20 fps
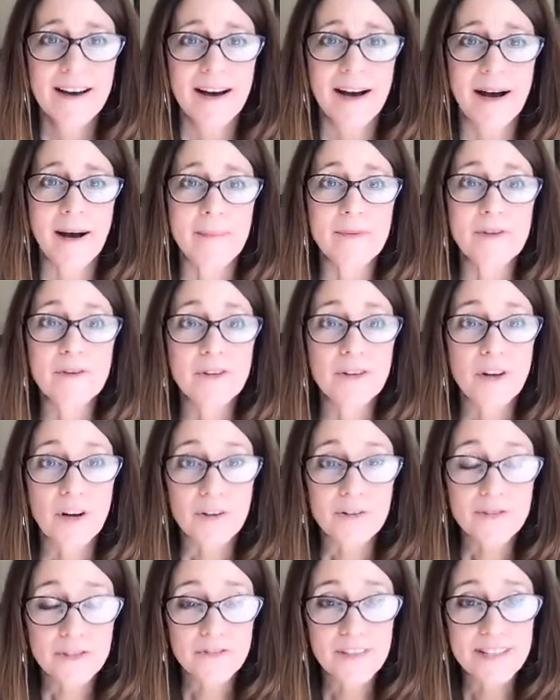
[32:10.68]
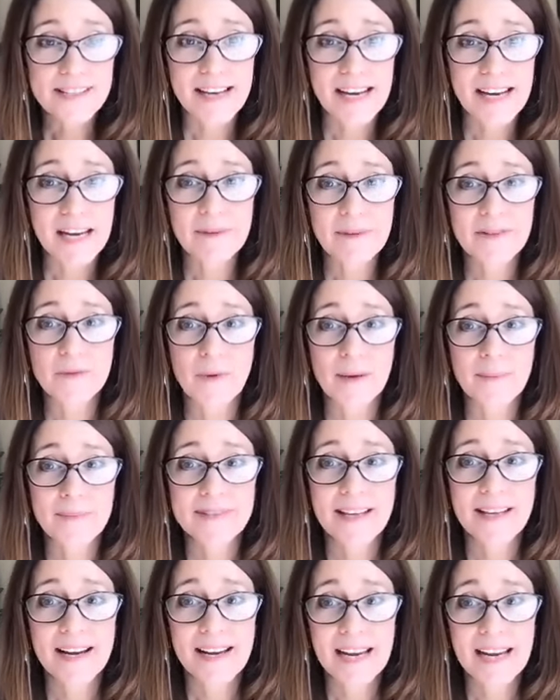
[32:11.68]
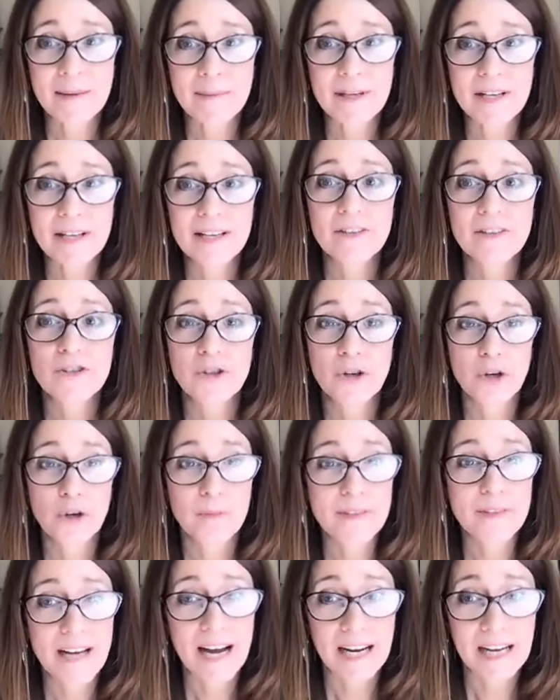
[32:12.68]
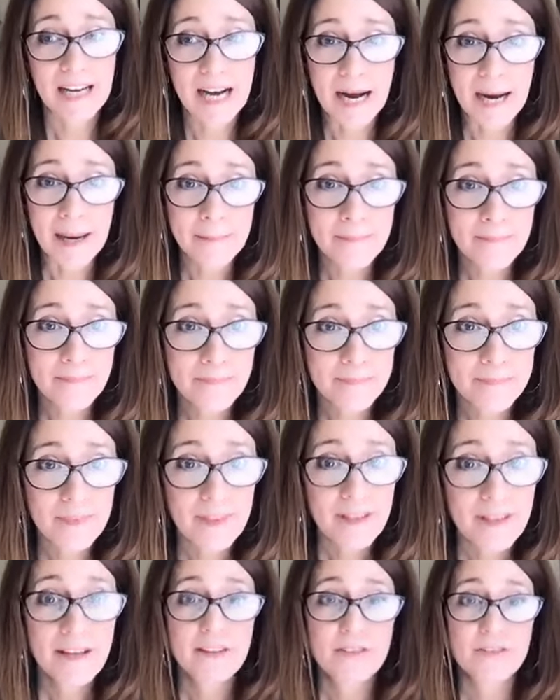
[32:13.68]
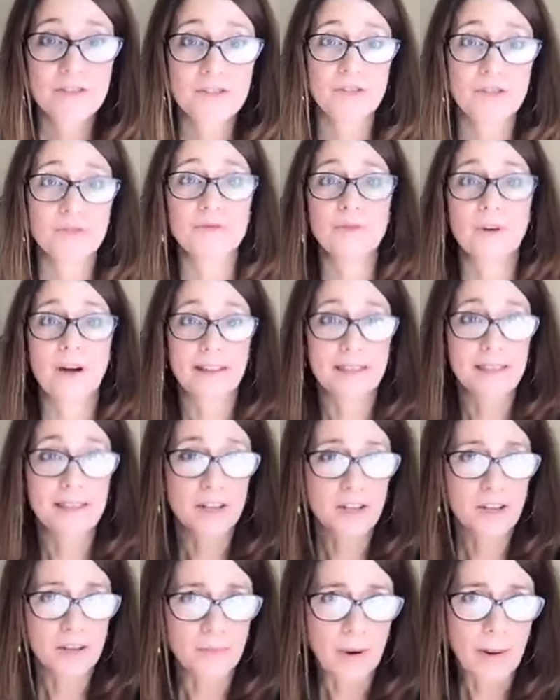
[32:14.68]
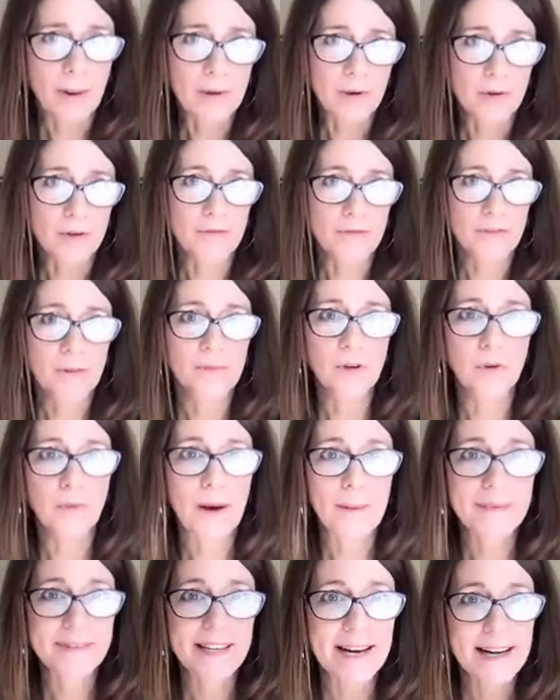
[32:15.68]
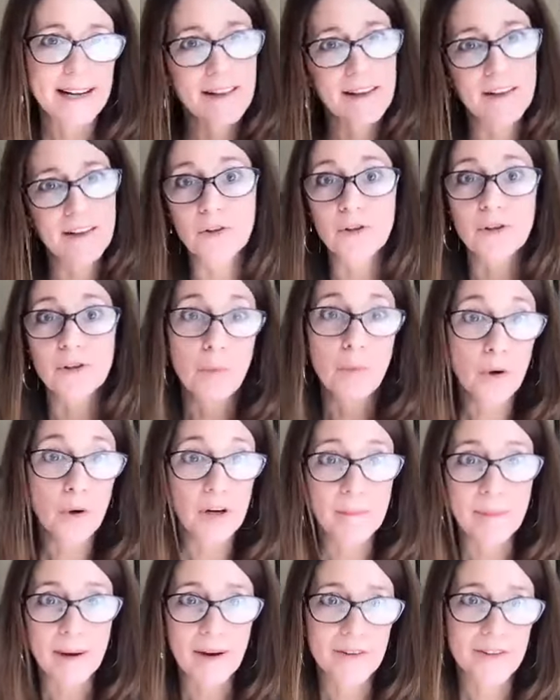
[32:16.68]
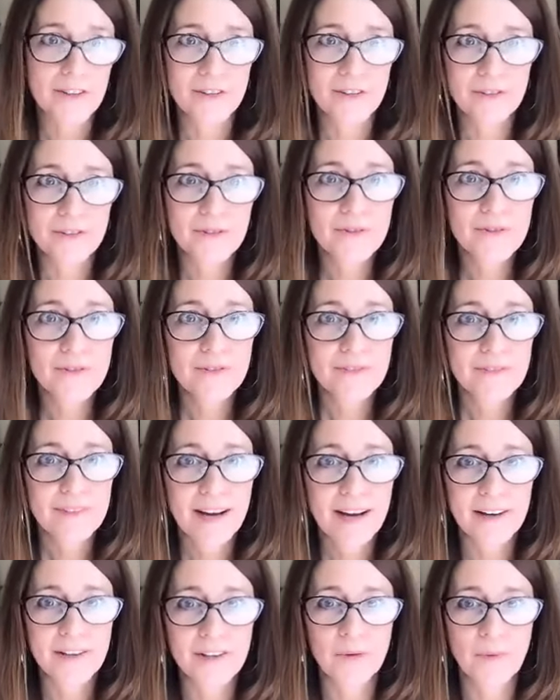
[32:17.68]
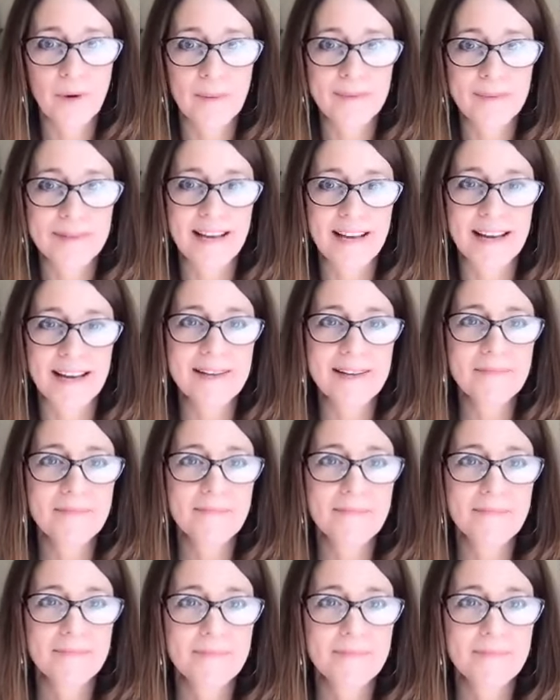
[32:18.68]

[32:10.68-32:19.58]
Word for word: Um, you can also visit Amy's website, amyjoob.com. Mm-hmm. So, I think you could probably order from your website and then learn more about yeah. you on your website.